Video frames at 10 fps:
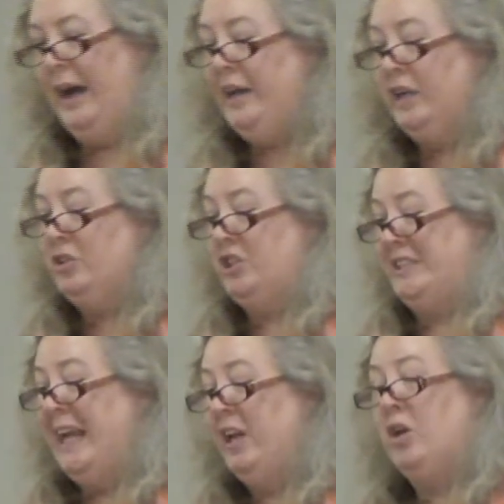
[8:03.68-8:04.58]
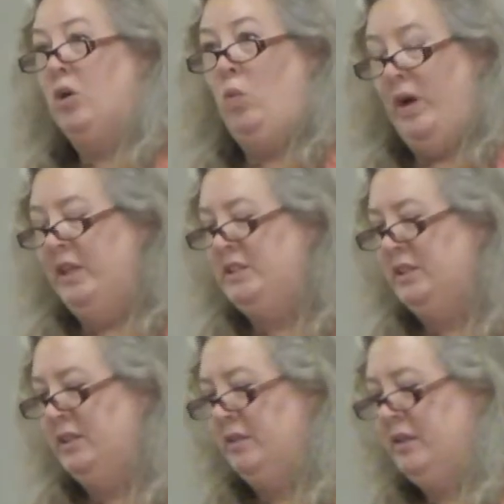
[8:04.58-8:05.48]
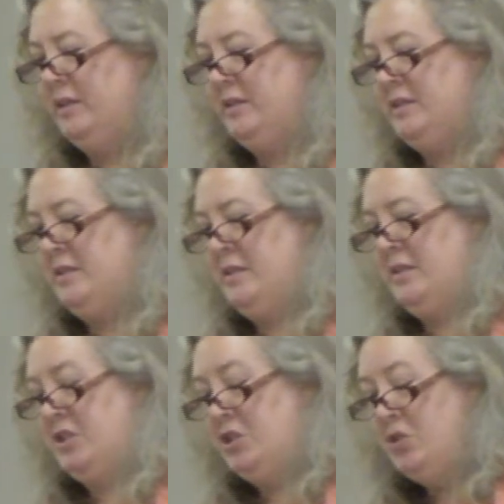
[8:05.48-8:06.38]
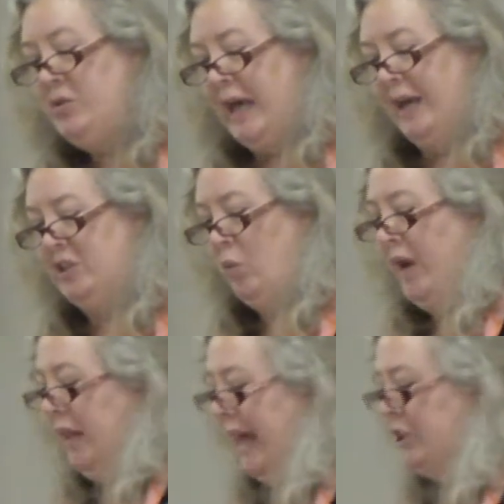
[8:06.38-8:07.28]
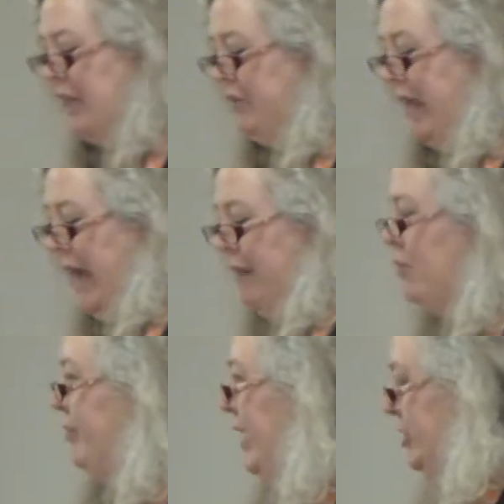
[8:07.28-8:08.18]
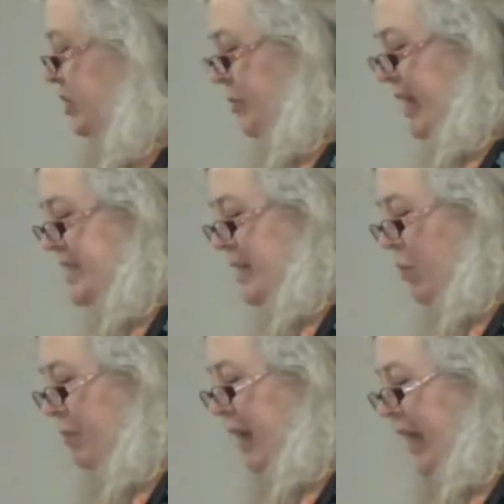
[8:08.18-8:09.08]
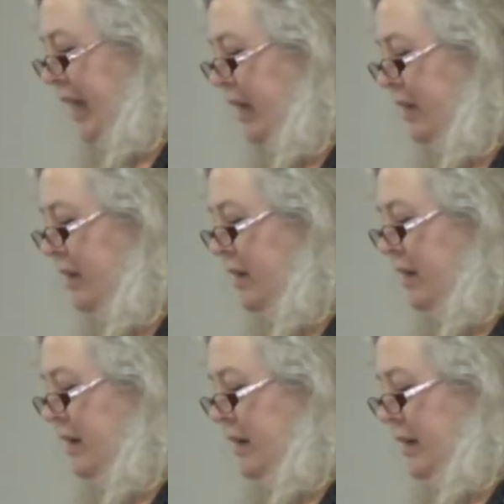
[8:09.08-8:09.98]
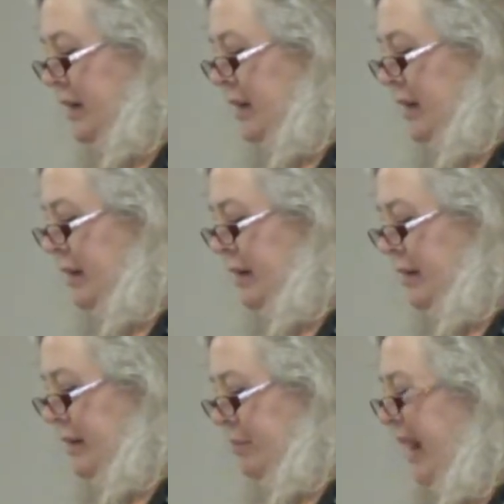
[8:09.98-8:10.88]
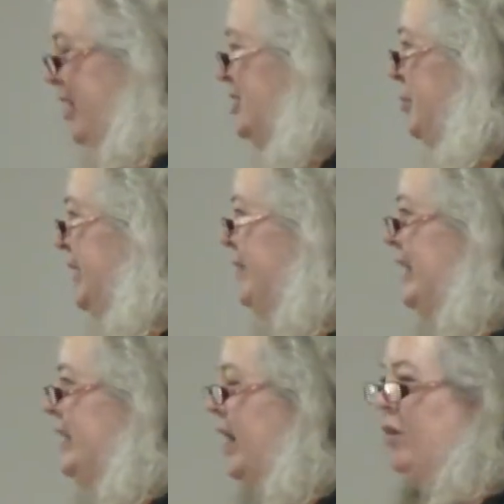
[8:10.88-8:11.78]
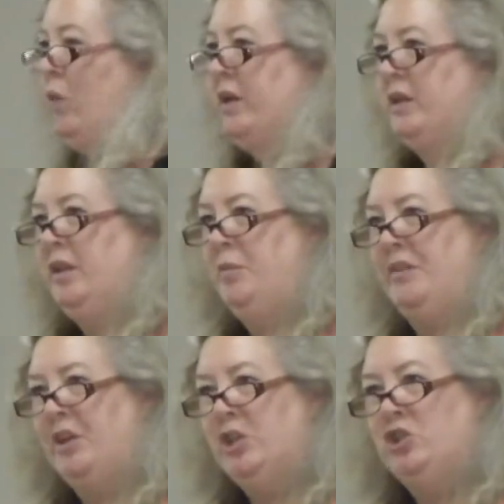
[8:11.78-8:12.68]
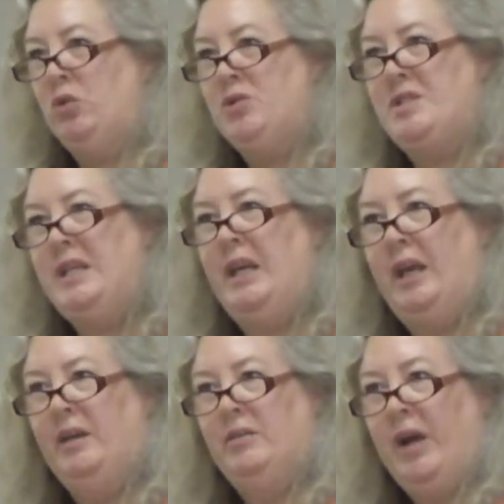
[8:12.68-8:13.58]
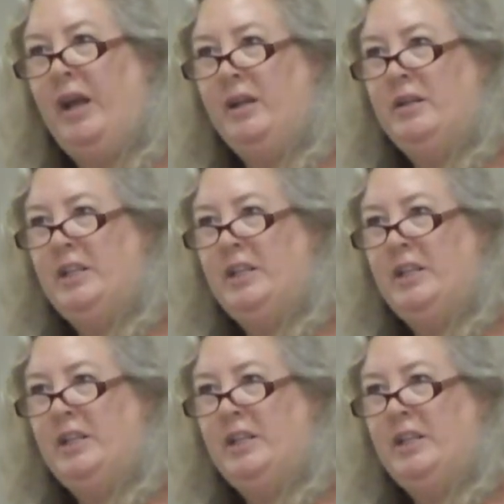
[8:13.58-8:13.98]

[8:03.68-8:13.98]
I can understand her wanting to do that, to want to lash out, to have revenge, to make someone pay. But I also believe that he kind of wanted a little bit of a Control-Z, right?